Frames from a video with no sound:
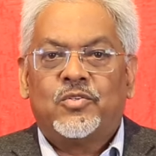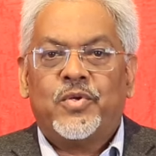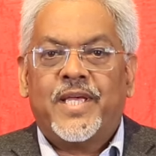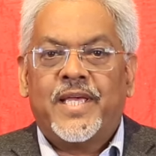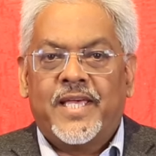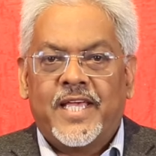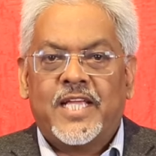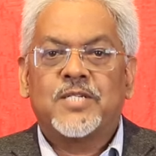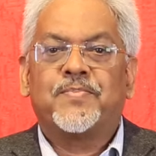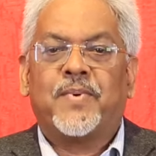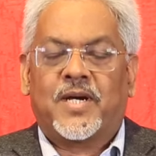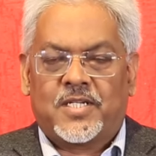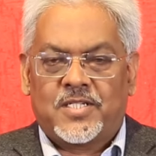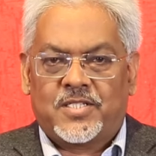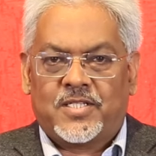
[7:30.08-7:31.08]
to engage
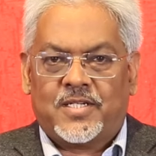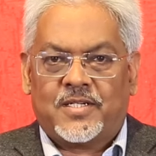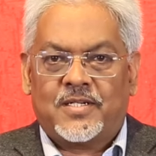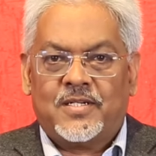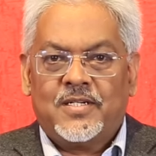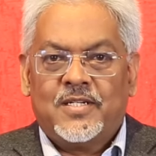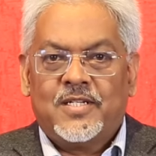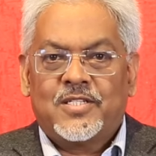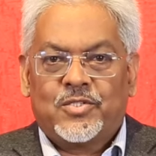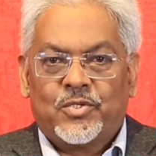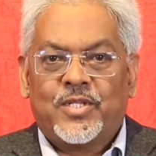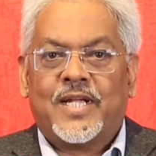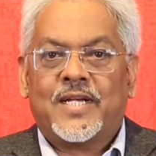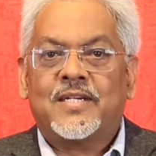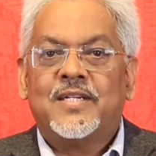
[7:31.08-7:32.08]
Pakistan
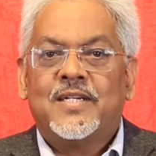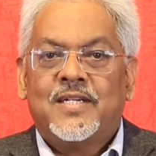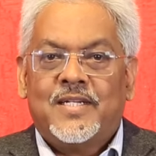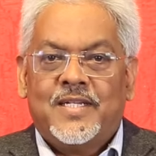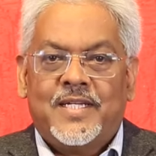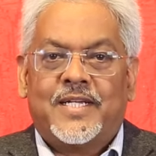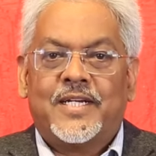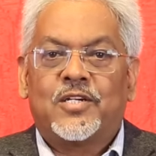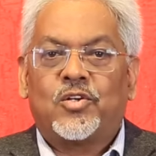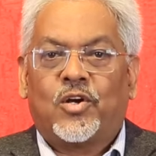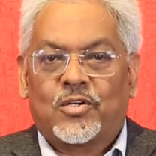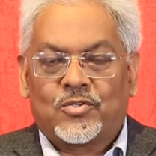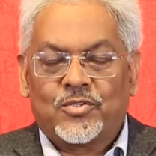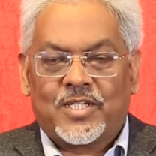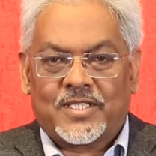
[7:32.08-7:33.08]
so that he can
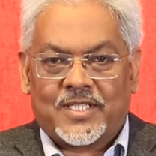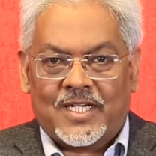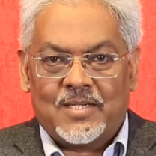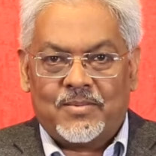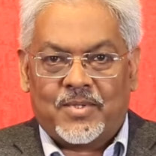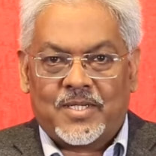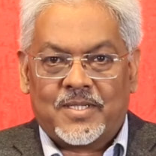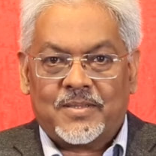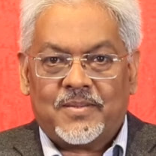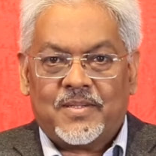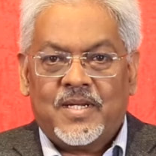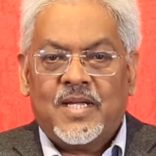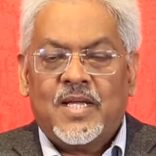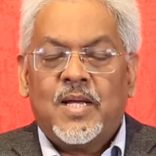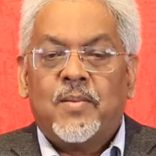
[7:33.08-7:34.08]
talk to the Taliban.
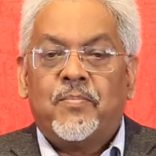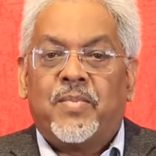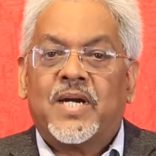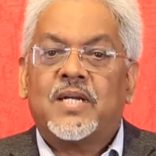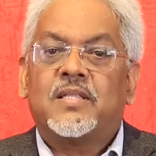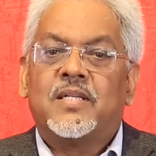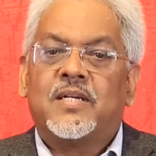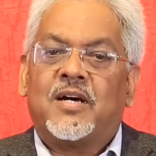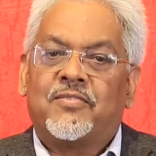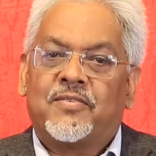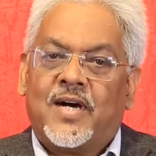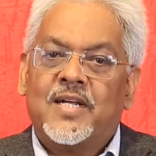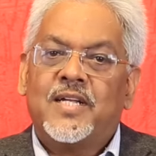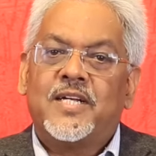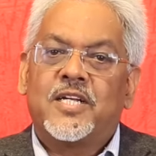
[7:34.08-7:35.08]
But the
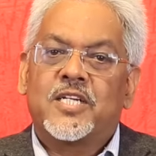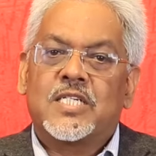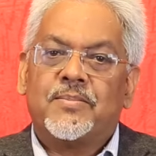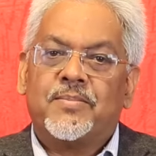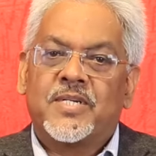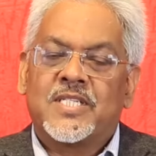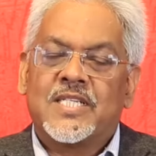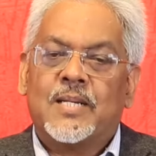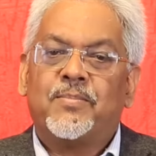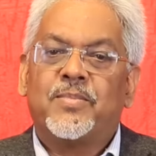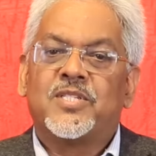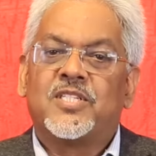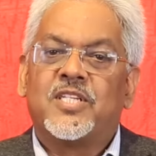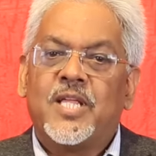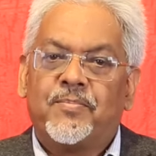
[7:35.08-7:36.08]
Afghan leadership itself
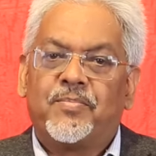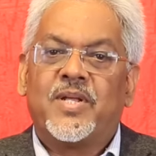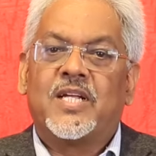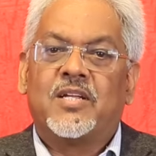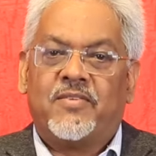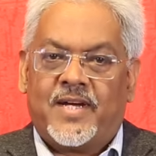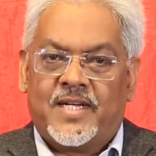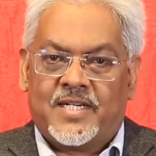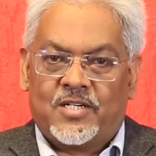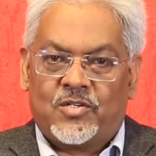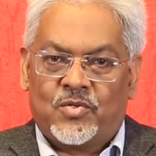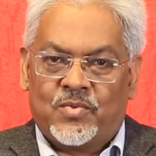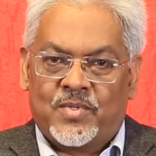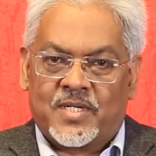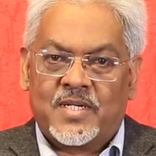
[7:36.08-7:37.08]
is deeply divided
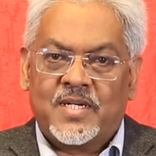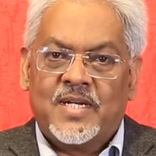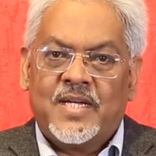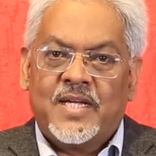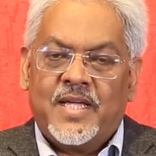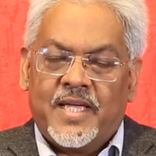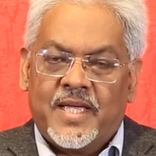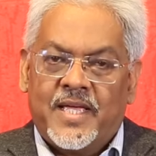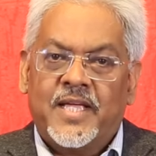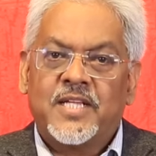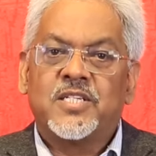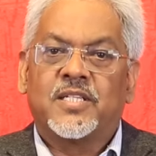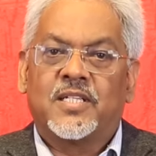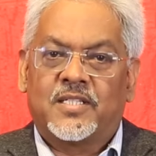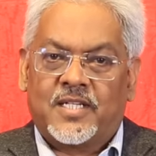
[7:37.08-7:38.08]
over
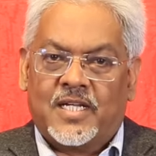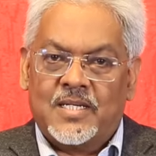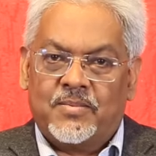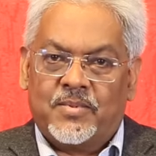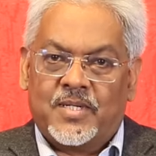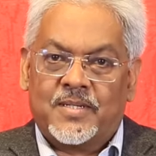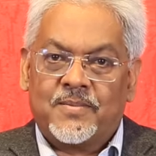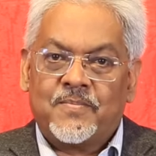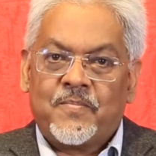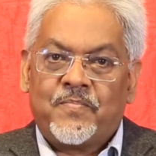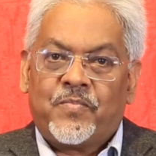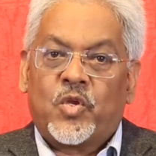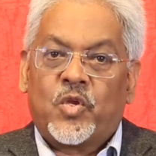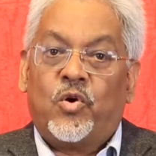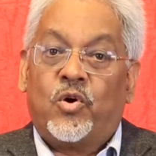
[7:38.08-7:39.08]
engaging the Taliban
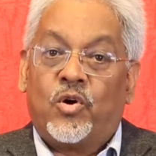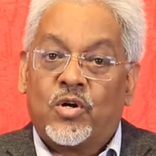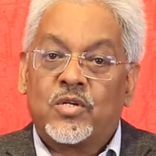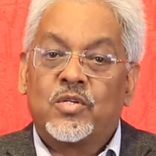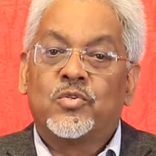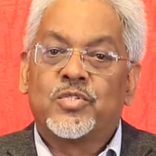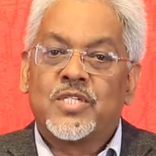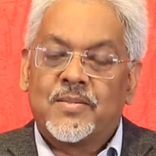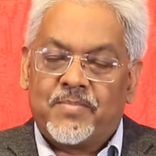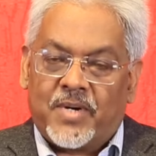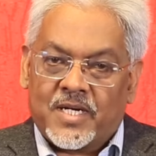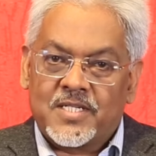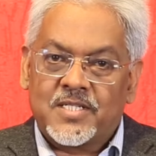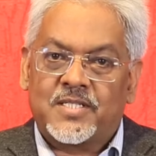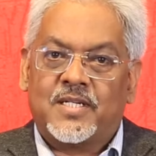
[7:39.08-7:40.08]
or using
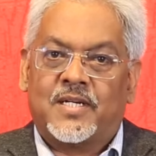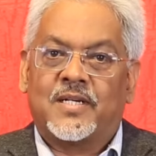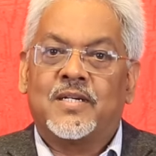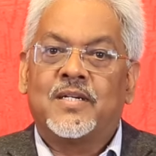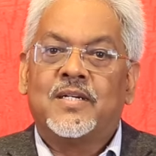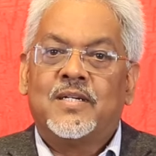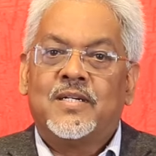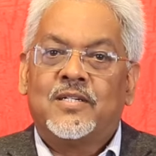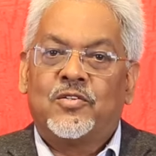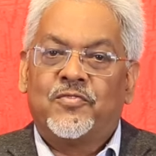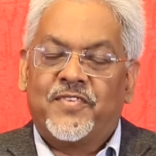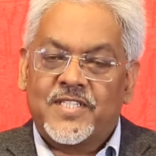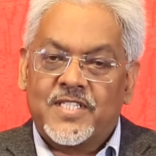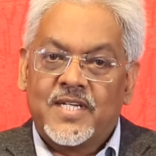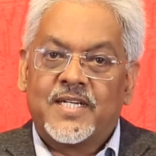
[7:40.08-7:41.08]
Pakistan to
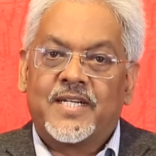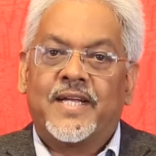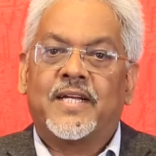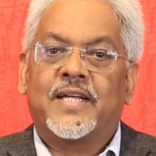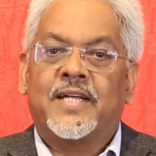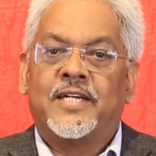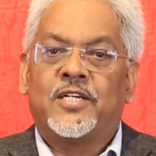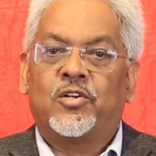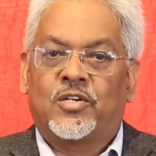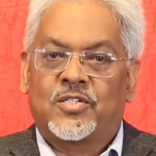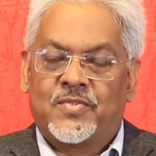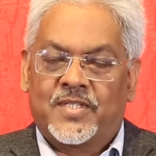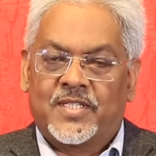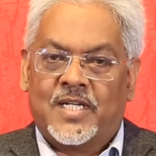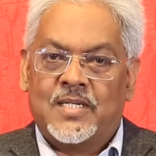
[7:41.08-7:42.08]
facilitate any
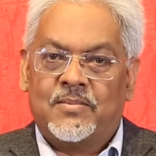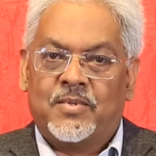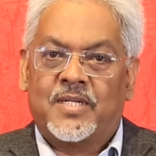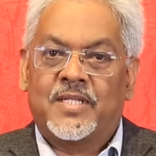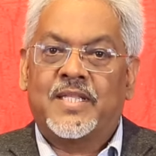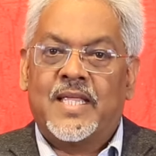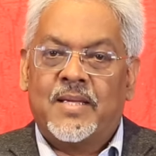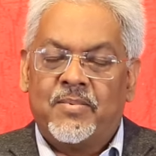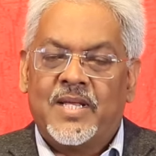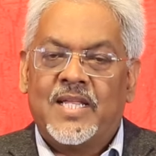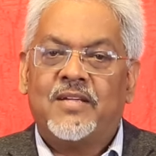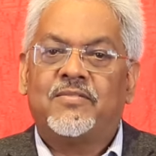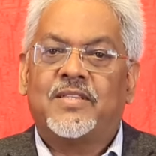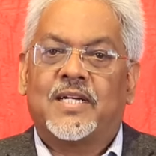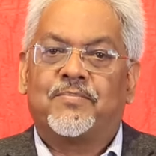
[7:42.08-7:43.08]
talks with Taliban. They
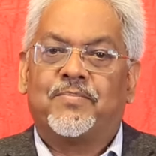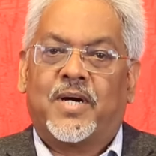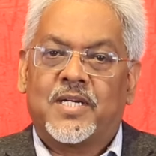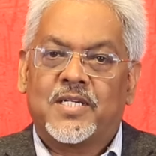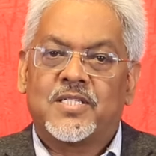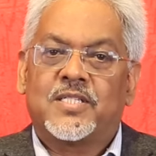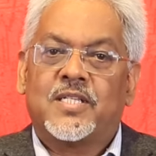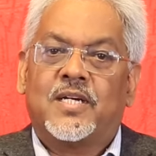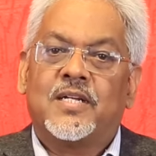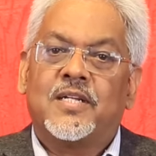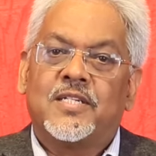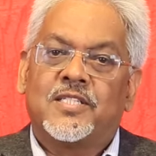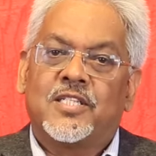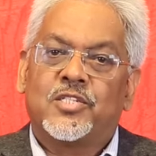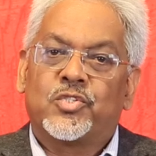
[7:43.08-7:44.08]
believe that Pakistan
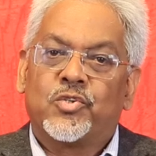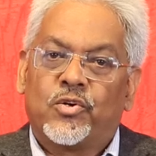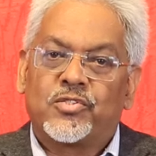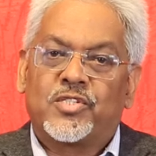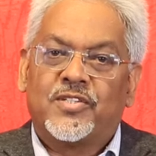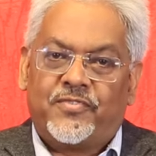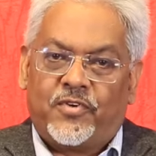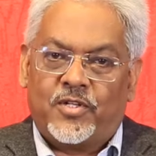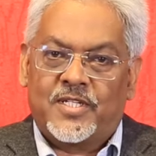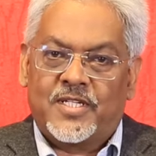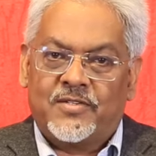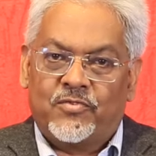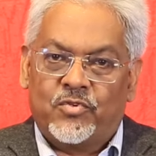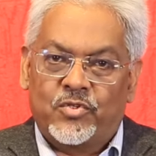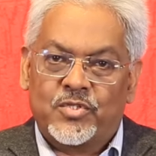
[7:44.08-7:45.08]
is the source of all
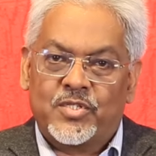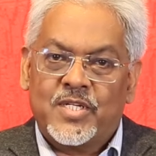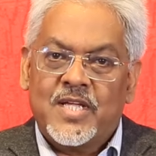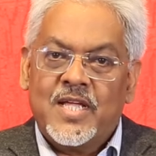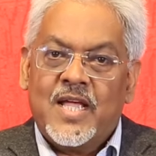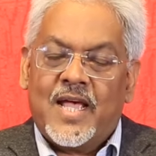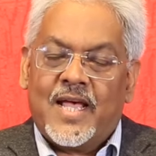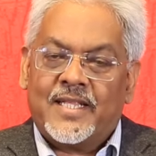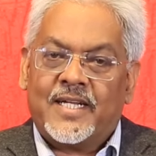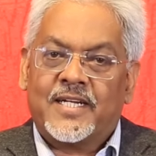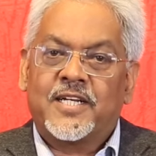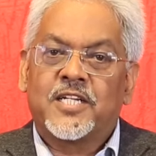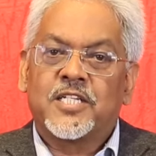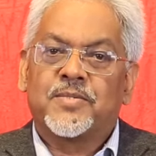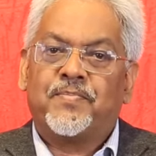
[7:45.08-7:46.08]
their woes and
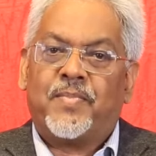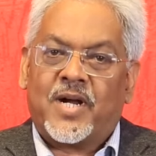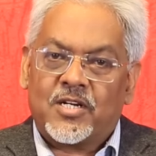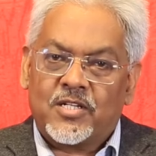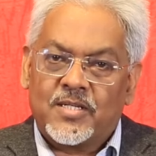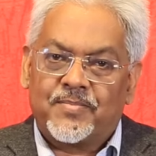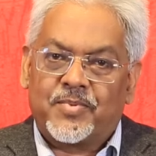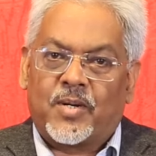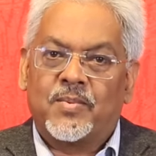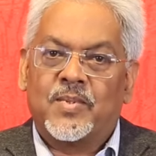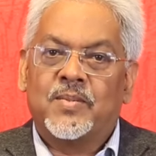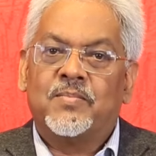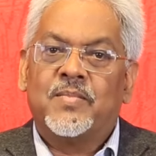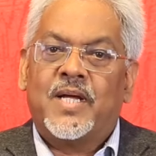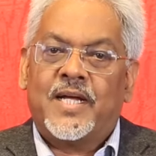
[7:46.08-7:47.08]
that it is part of the
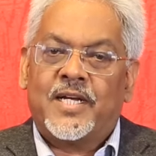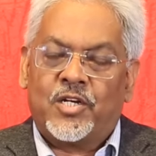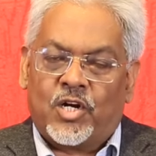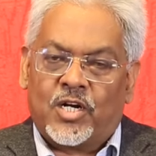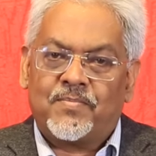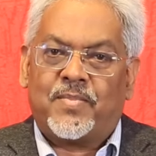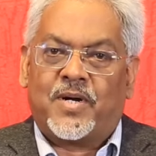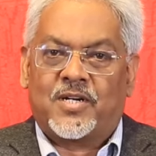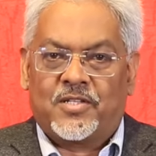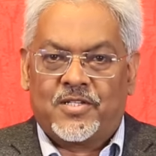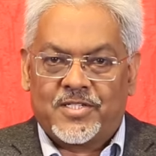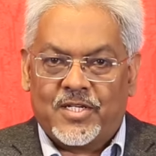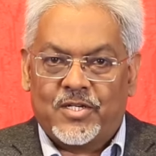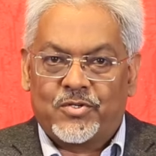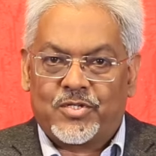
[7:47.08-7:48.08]
problem and not part of
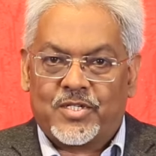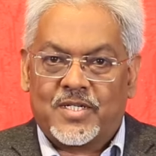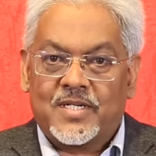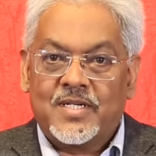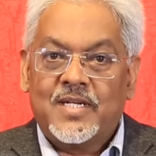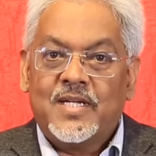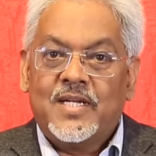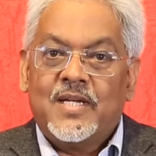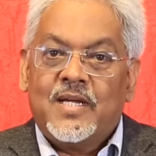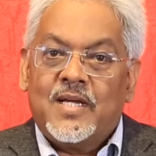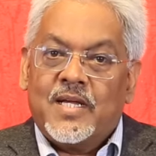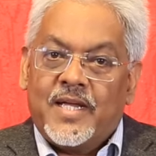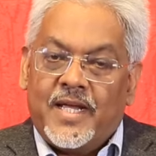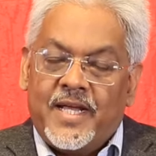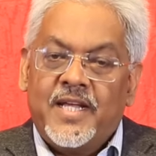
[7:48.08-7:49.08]
the solution.
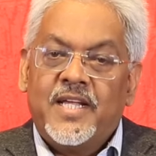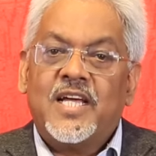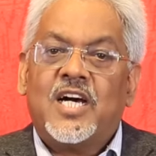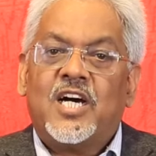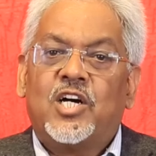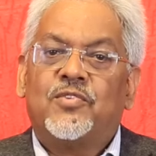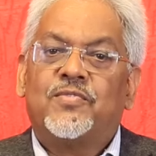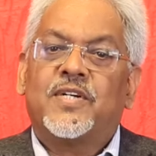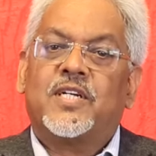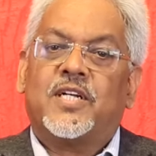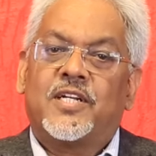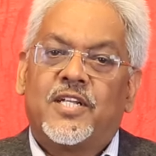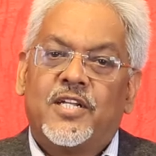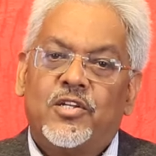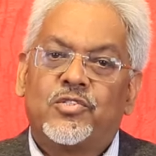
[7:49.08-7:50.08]
India, however,
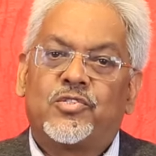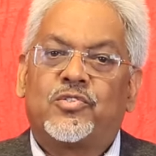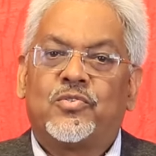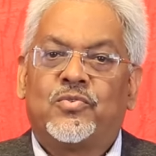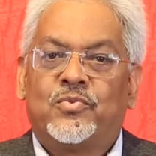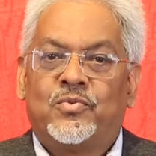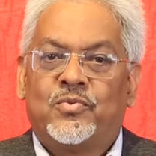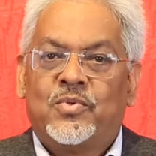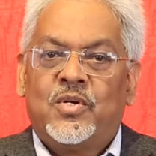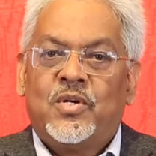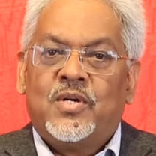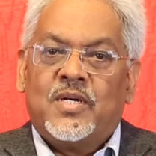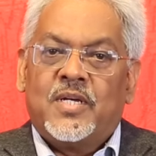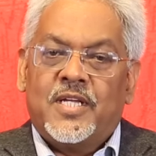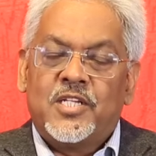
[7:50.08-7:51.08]
continues to
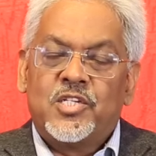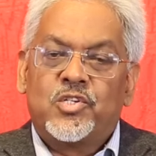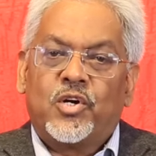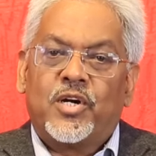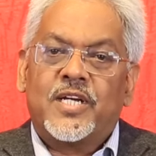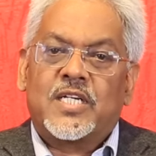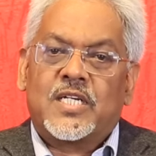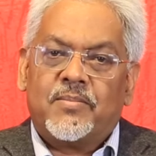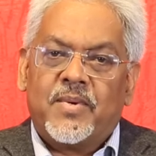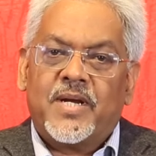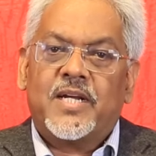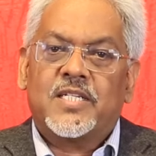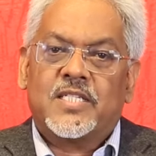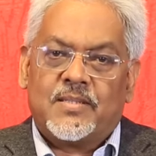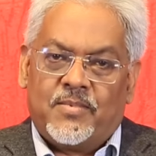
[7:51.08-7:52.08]
enjoy a
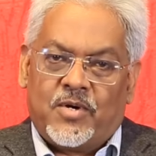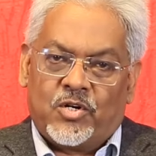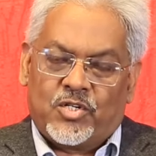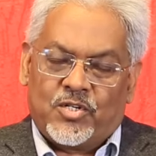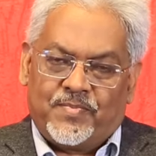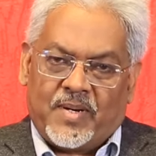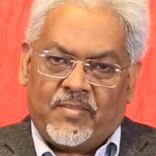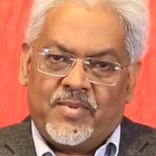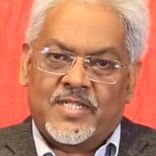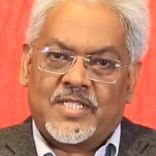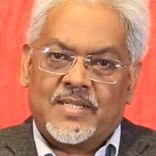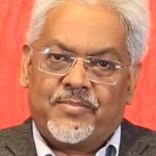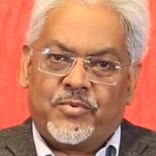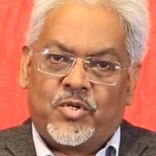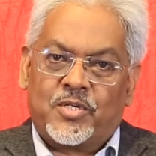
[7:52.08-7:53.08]
tremendous amount of public
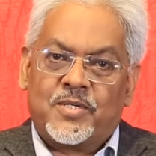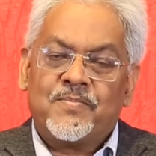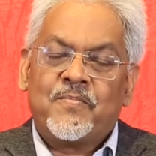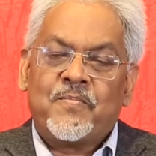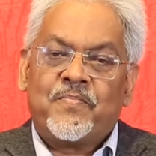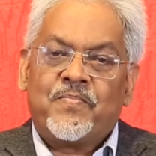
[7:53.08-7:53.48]
support